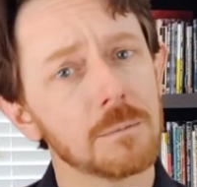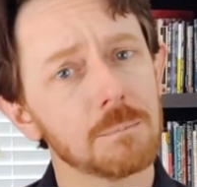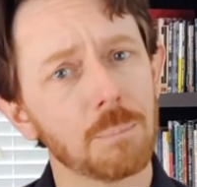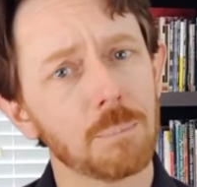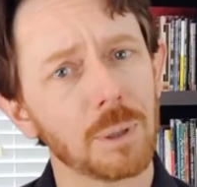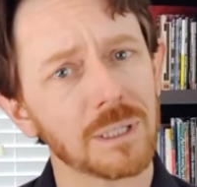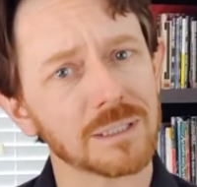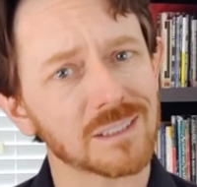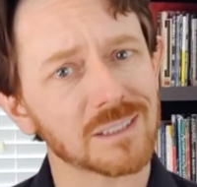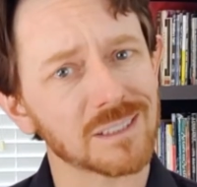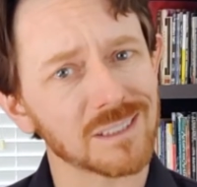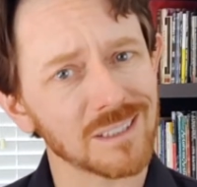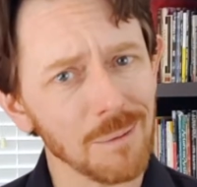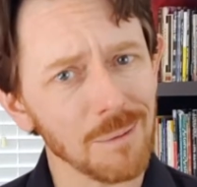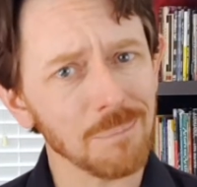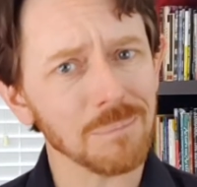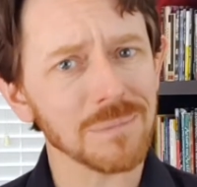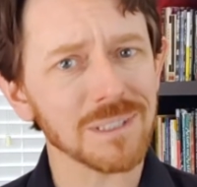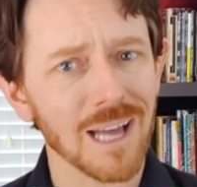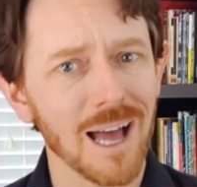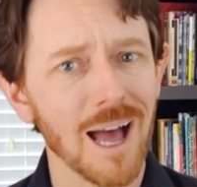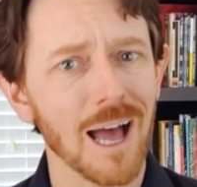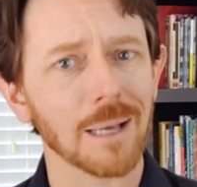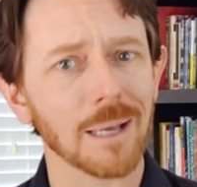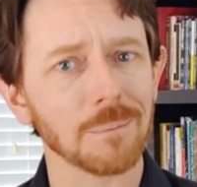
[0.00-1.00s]
But
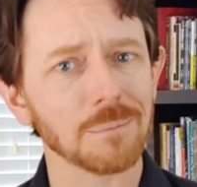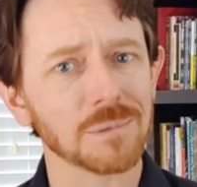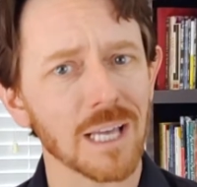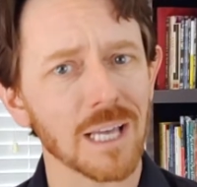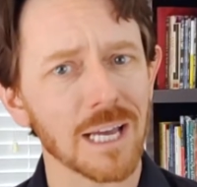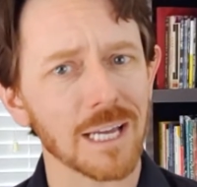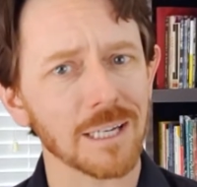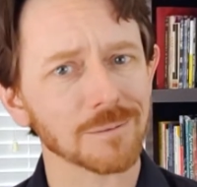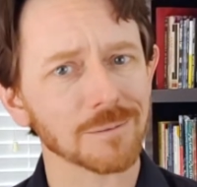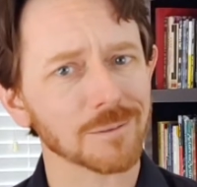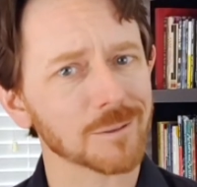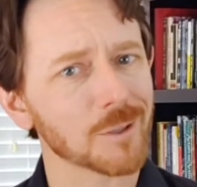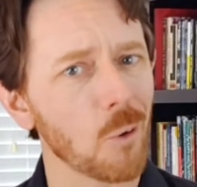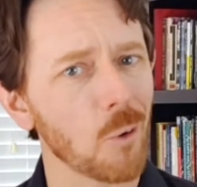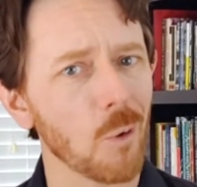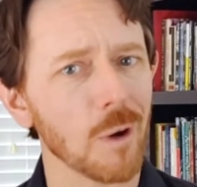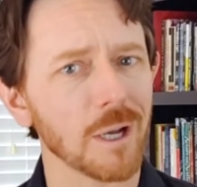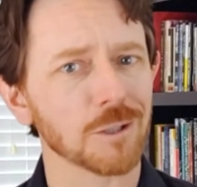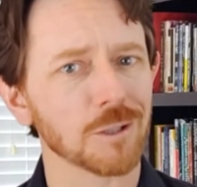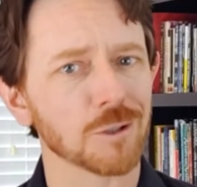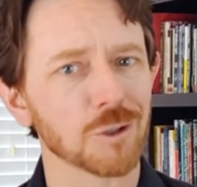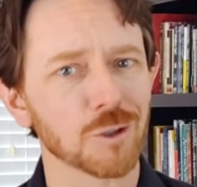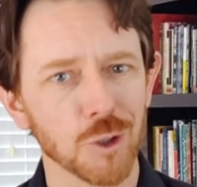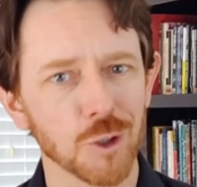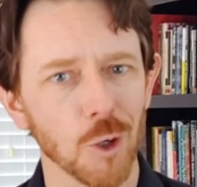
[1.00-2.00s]
sometimes that
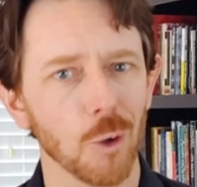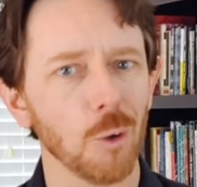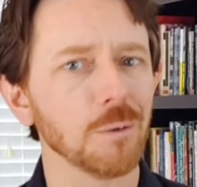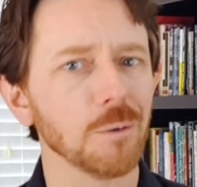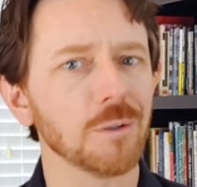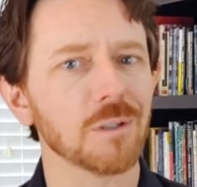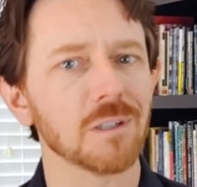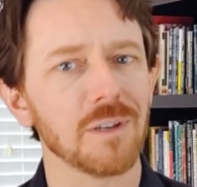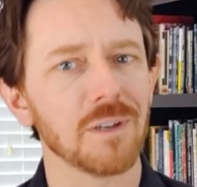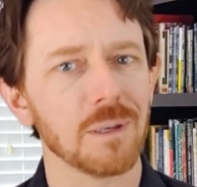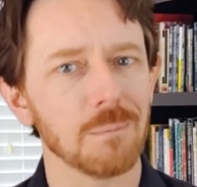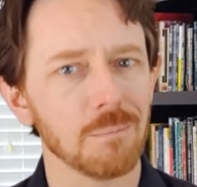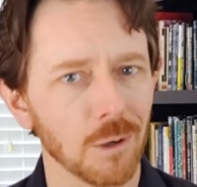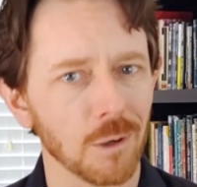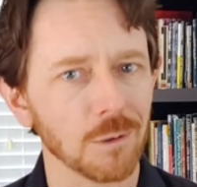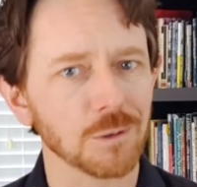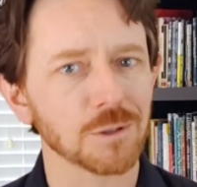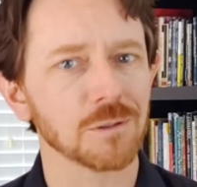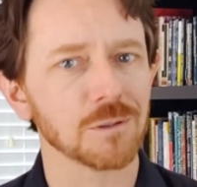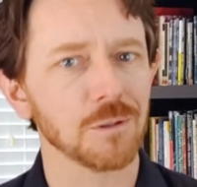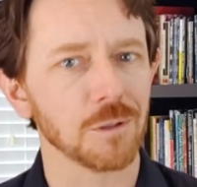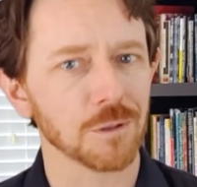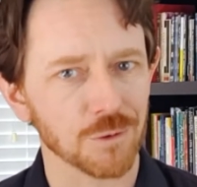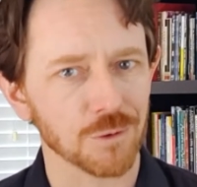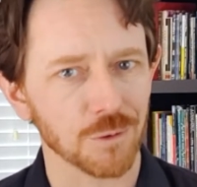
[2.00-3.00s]
quick jolt of
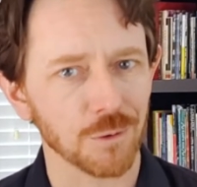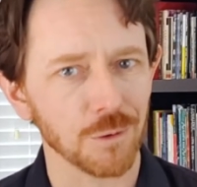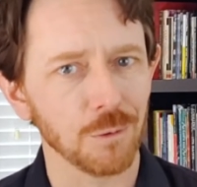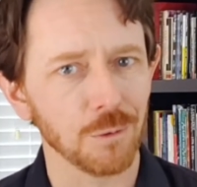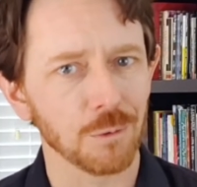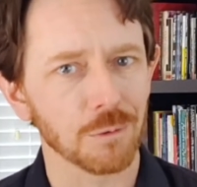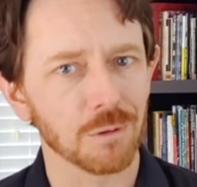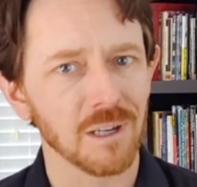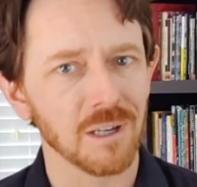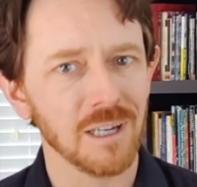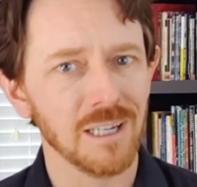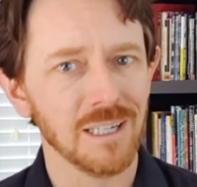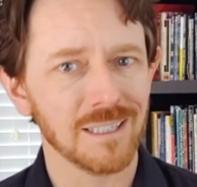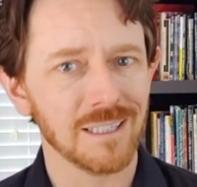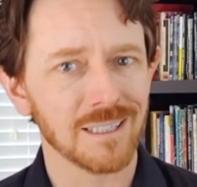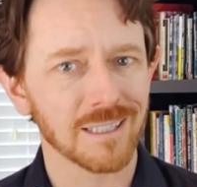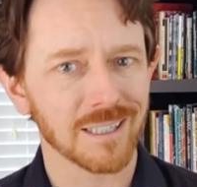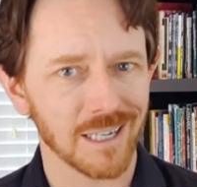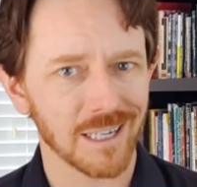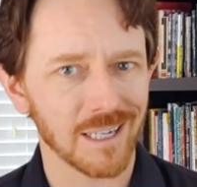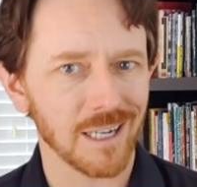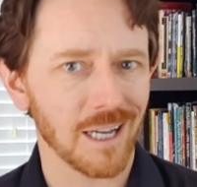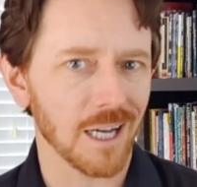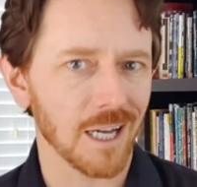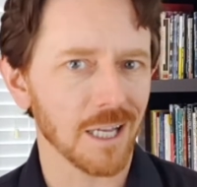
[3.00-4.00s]
emotional truth
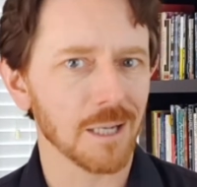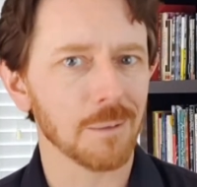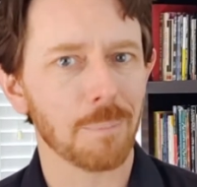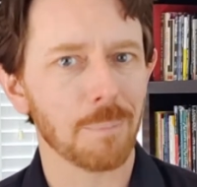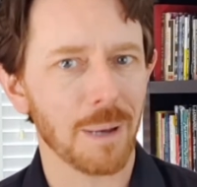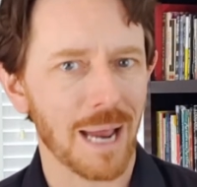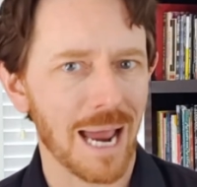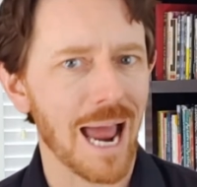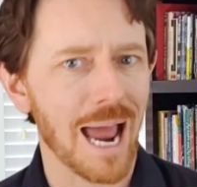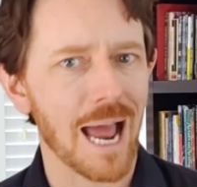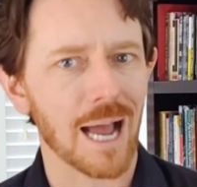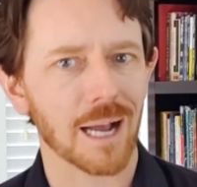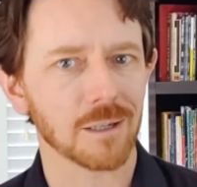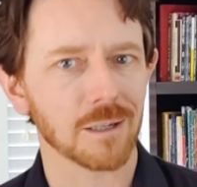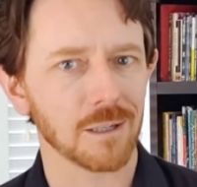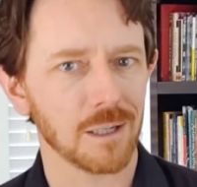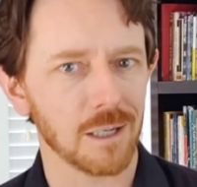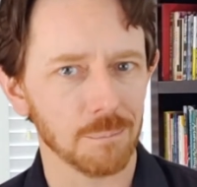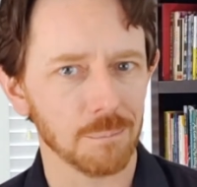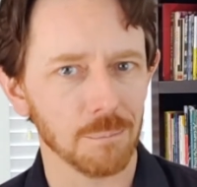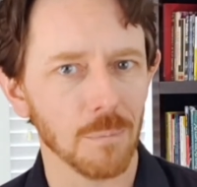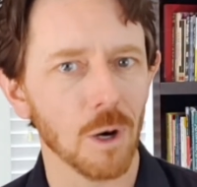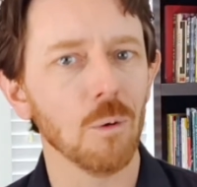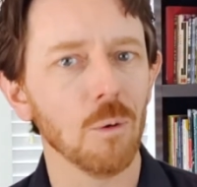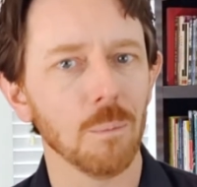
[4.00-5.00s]
can unpack
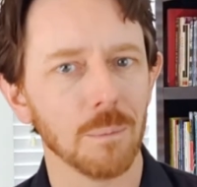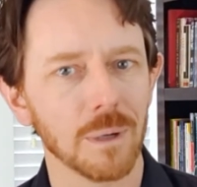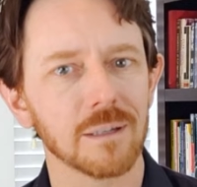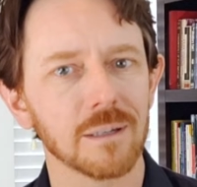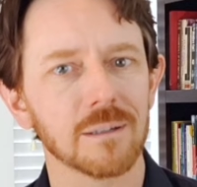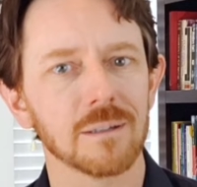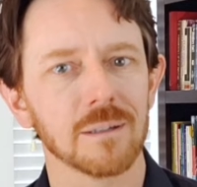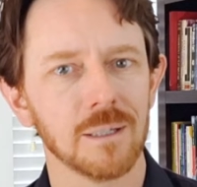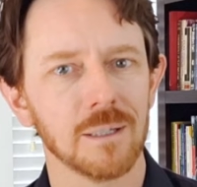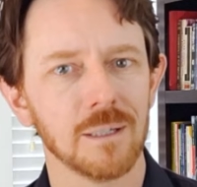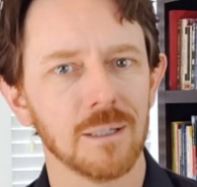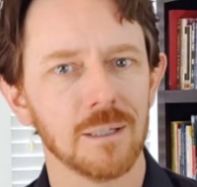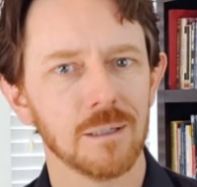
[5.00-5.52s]
a moment.